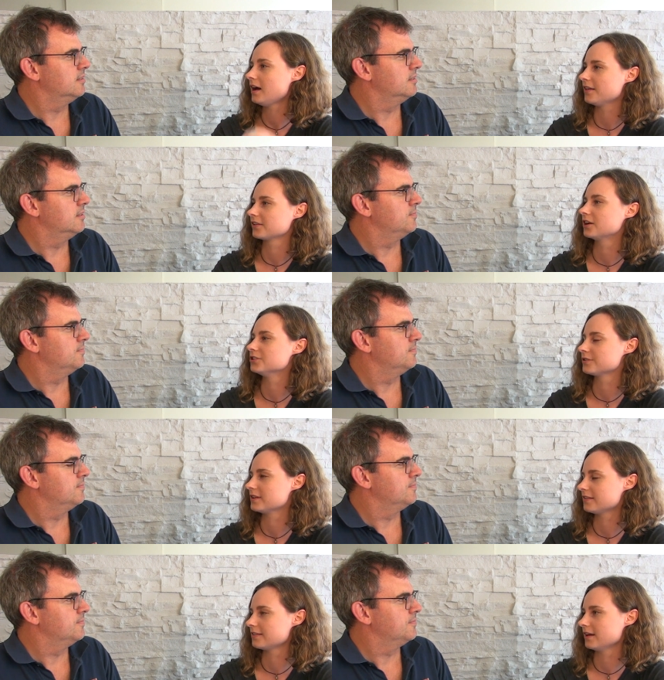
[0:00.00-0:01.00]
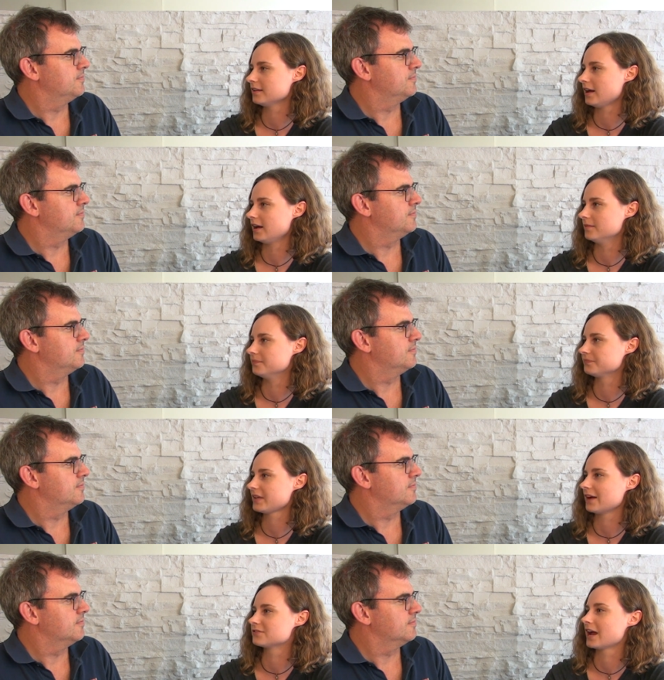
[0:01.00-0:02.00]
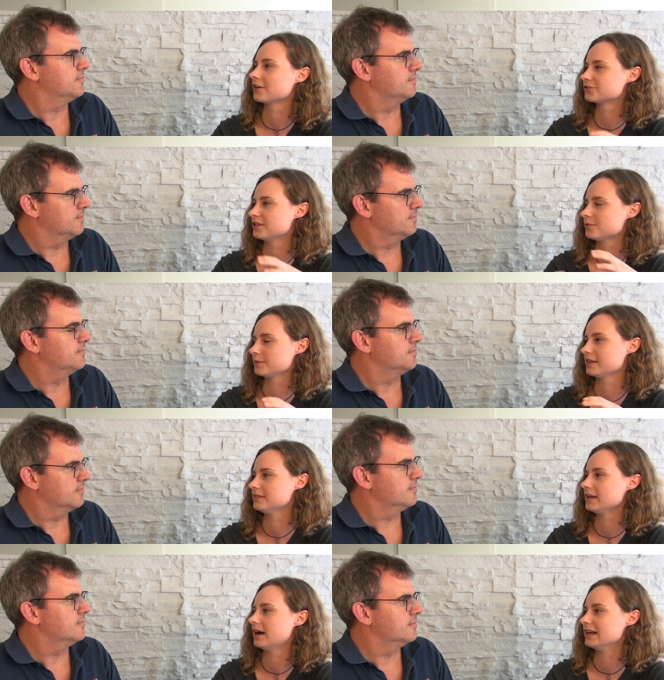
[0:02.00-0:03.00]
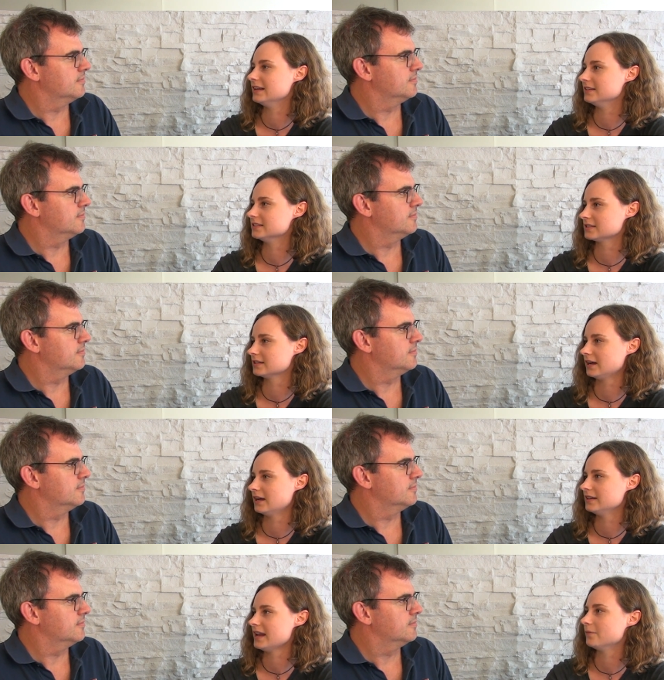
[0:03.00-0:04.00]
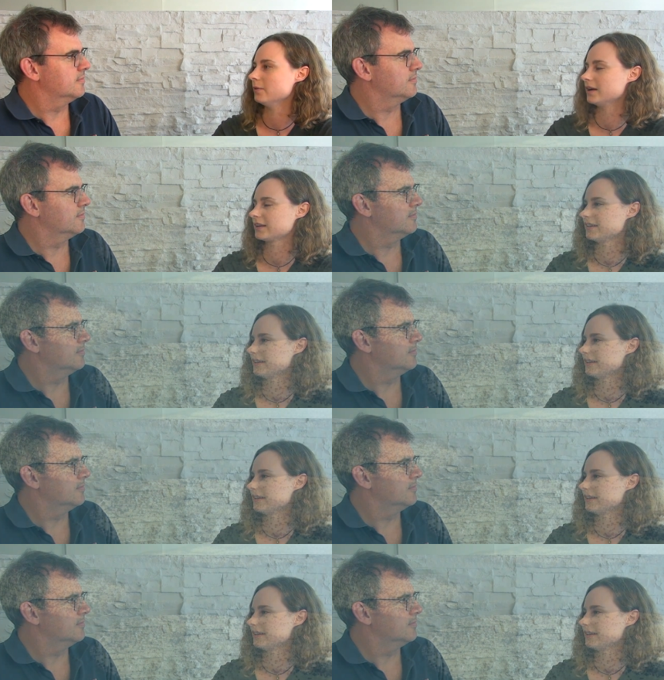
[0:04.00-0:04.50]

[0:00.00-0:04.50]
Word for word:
Speaker 1: other countries that um, have territories within the island uh, network.